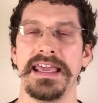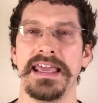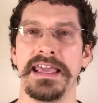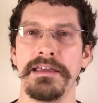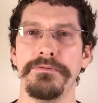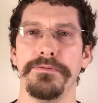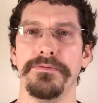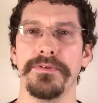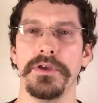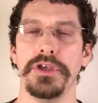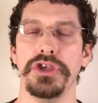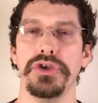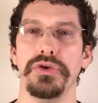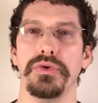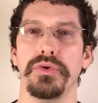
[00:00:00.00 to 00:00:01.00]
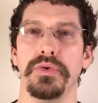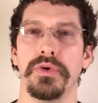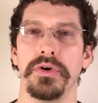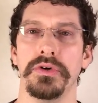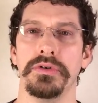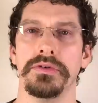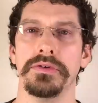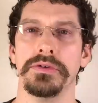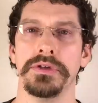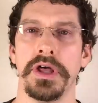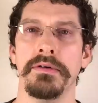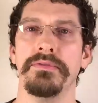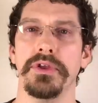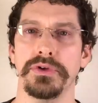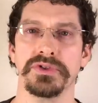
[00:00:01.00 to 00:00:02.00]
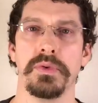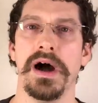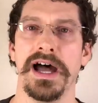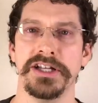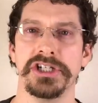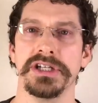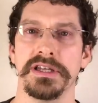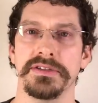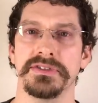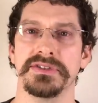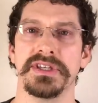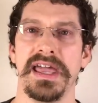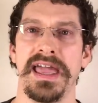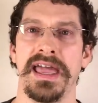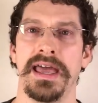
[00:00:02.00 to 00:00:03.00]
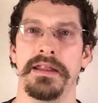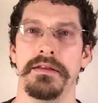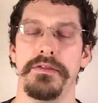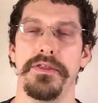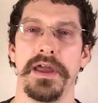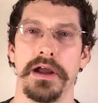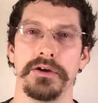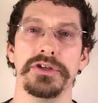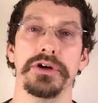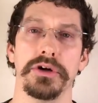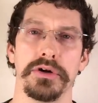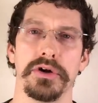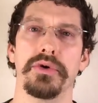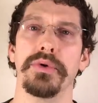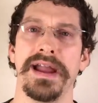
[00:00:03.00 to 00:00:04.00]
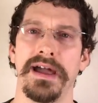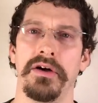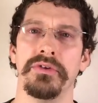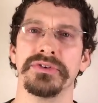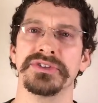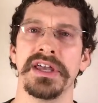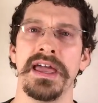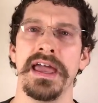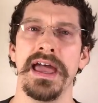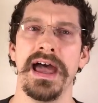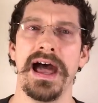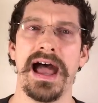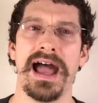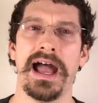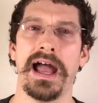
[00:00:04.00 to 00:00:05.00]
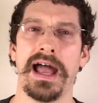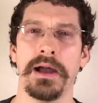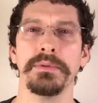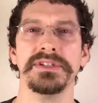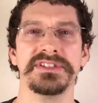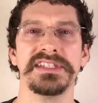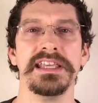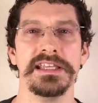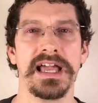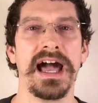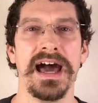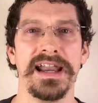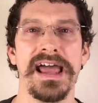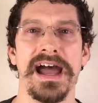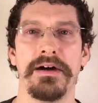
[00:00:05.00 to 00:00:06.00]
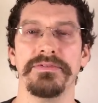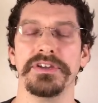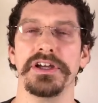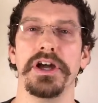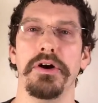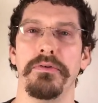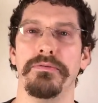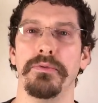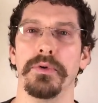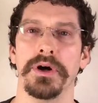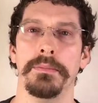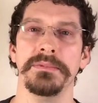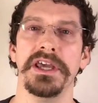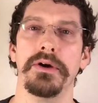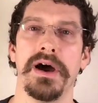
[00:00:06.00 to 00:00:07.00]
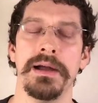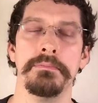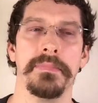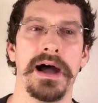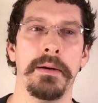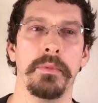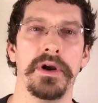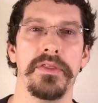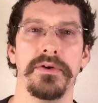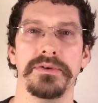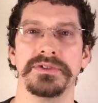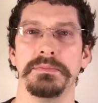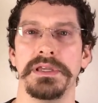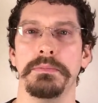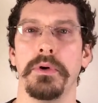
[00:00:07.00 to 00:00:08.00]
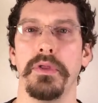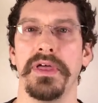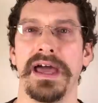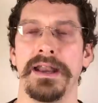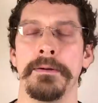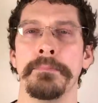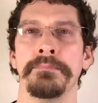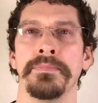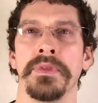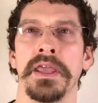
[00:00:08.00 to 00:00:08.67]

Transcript: if you love those watches and they're your grails, I would say you kind of have to go for them. You know, I'm one of those people that